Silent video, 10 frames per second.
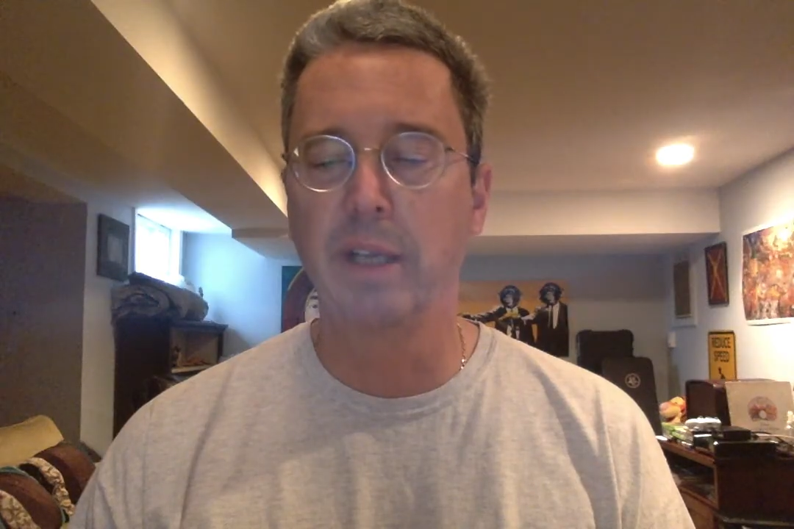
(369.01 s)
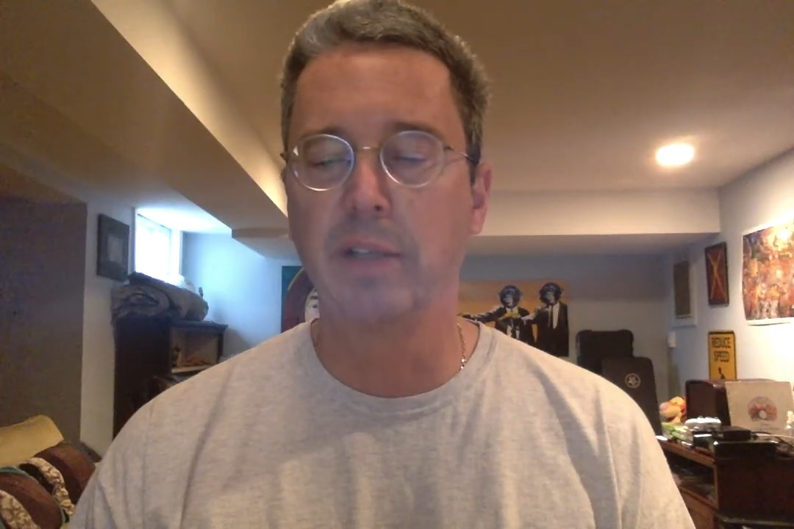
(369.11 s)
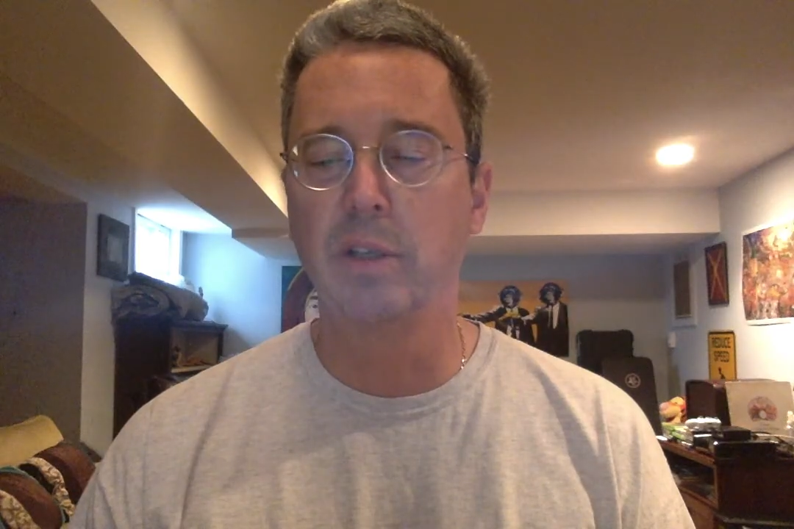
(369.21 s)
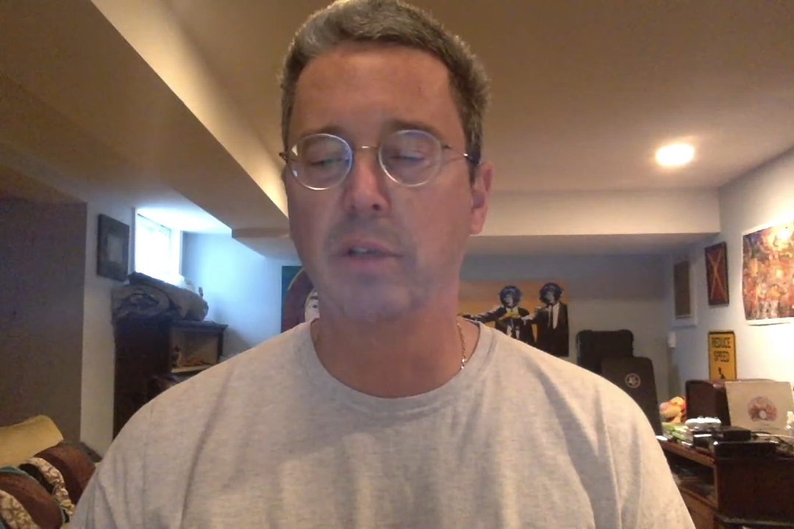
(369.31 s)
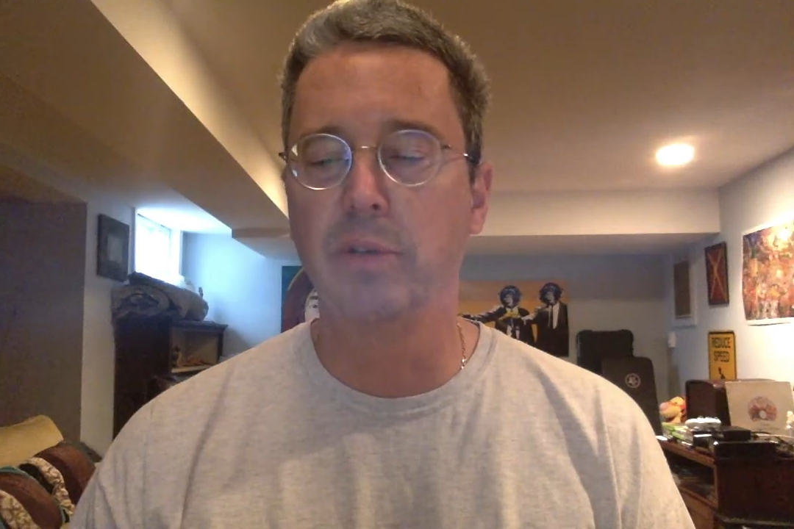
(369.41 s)

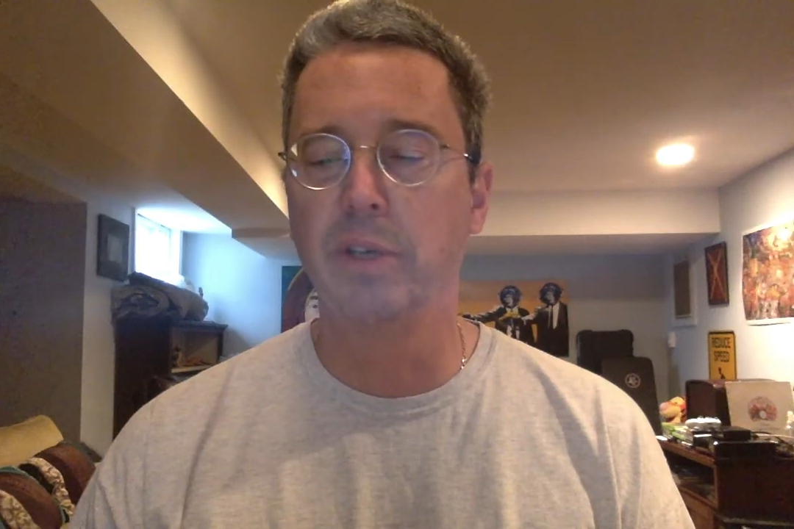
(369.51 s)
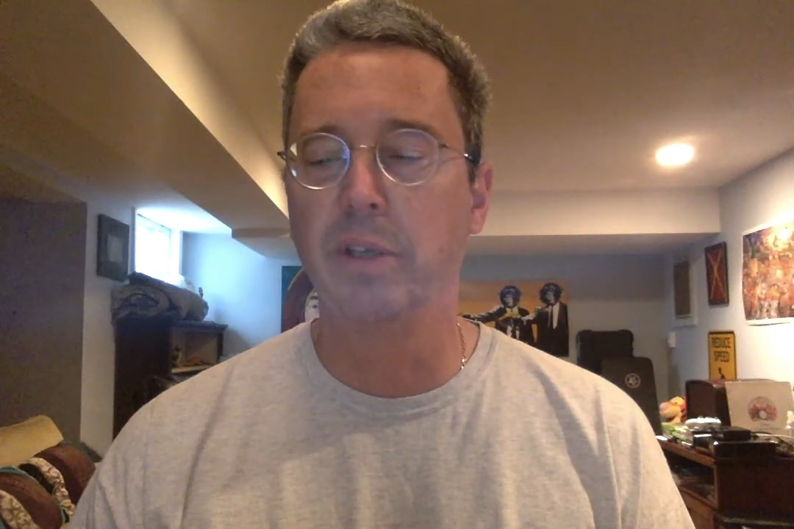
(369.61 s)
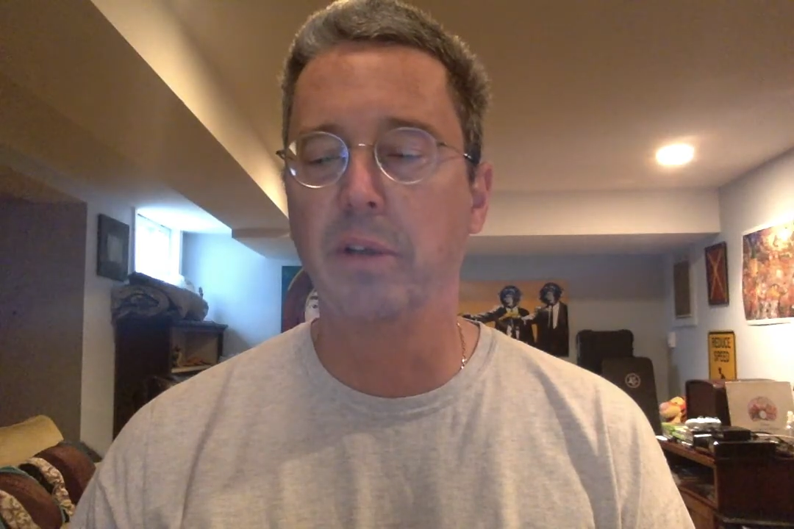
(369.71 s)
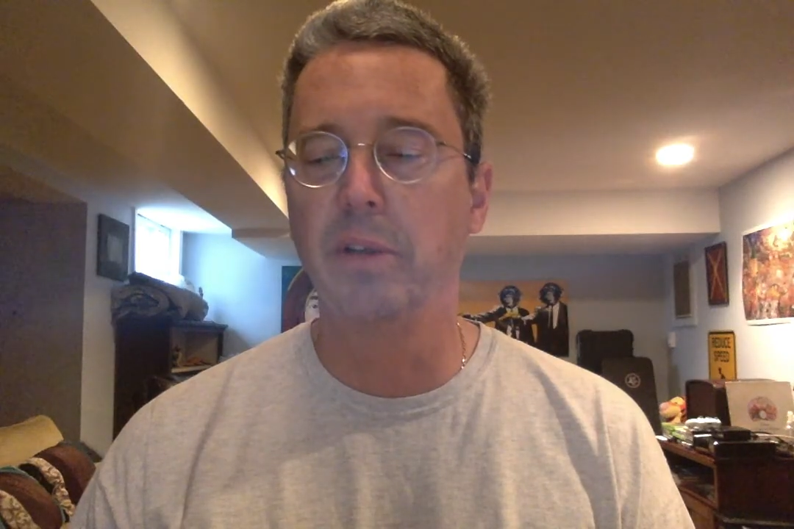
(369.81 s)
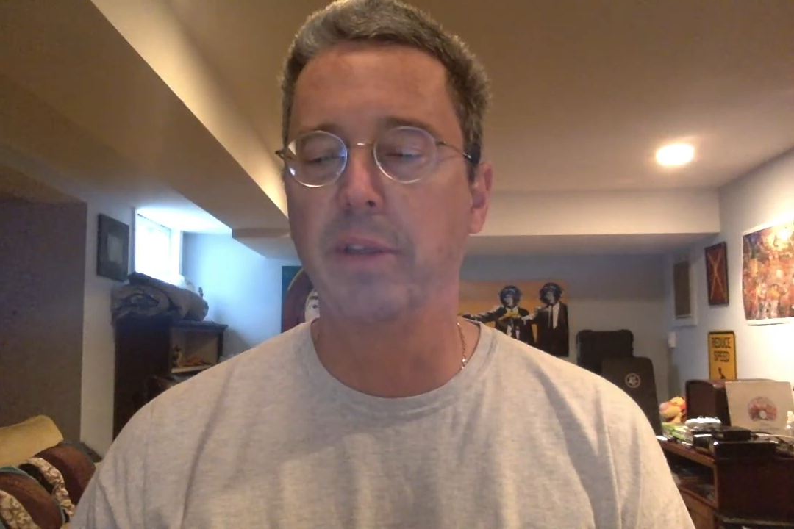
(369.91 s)
lets loose a dull